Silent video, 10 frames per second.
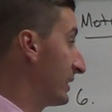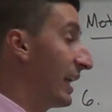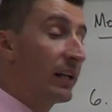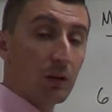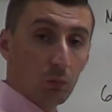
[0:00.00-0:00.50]
the
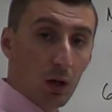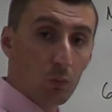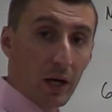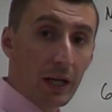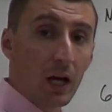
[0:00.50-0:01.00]
end of the
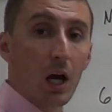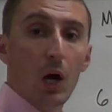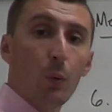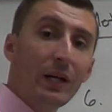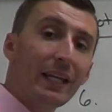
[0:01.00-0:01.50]
runway,
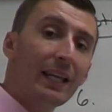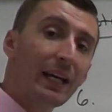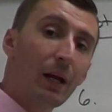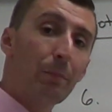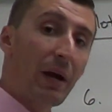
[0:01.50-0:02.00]
we can
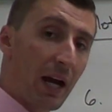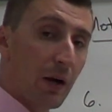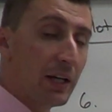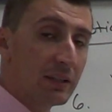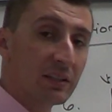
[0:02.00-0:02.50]
then
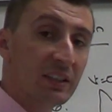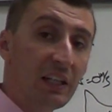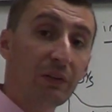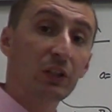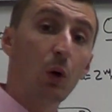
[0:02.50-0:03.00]
compare it to see
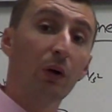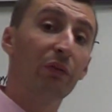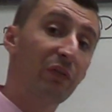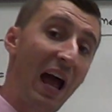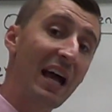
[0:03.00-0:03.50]
if it's going
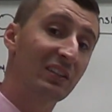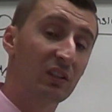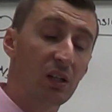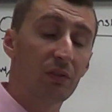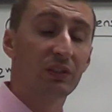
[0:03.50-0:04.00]
fast
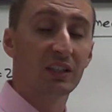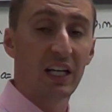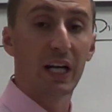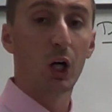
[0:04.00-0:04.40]
enough to take